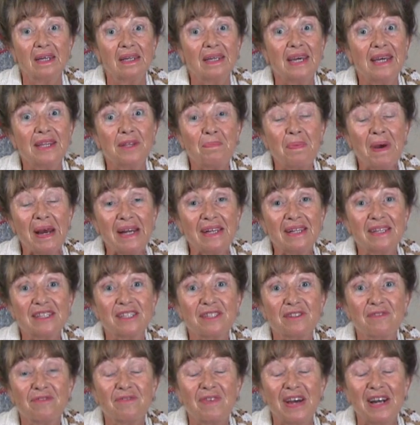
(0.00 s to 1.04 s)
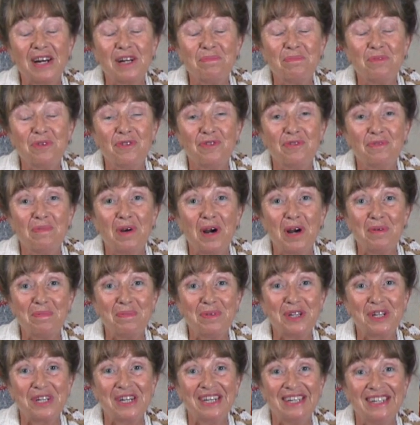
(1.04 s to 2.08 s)
Yeah, the patterns are available from
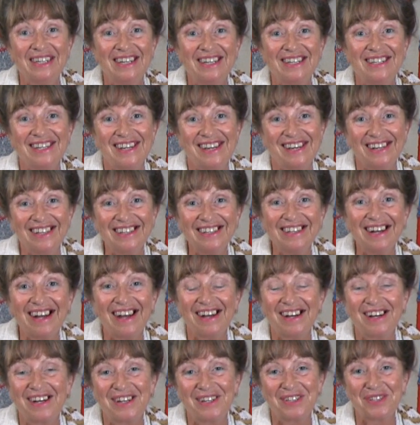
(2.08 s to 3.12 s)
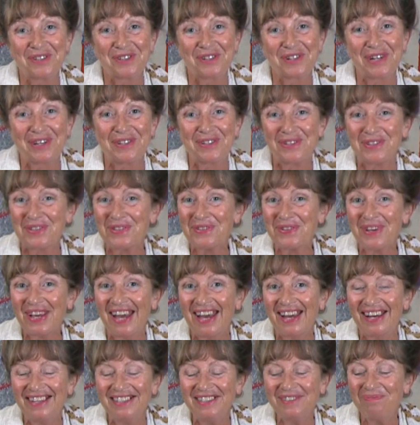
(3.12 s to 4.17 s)

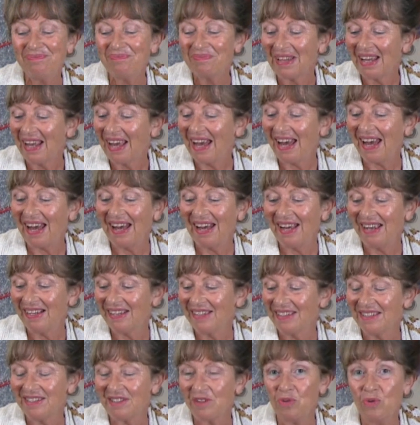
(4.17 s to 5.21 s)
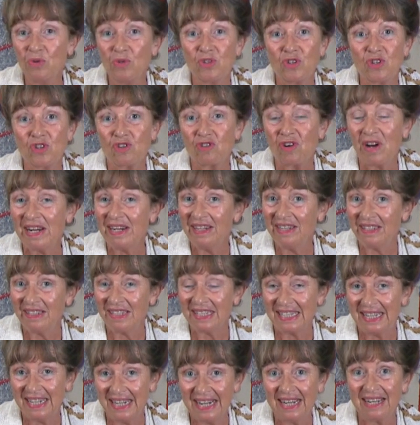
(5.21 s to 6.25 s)
homemachineknitting.co.uk, and all the training,
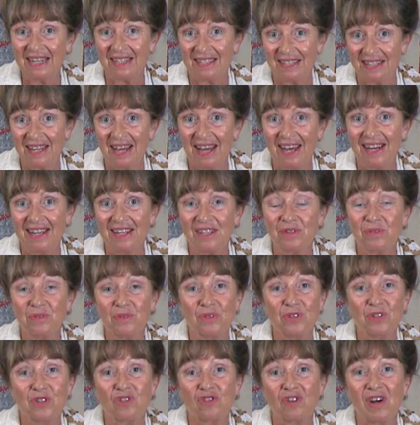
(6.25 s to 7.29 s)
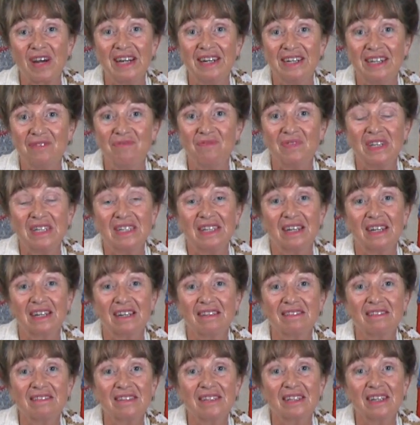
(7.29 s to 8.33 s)
there's links there to all the training
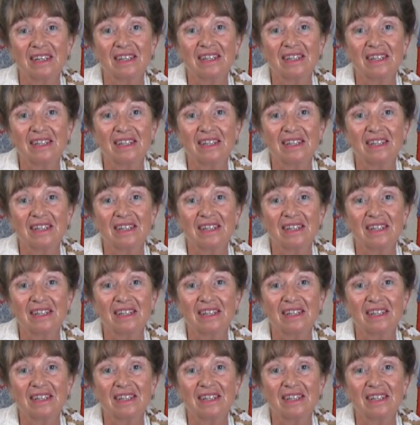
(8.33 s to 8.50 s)
videos.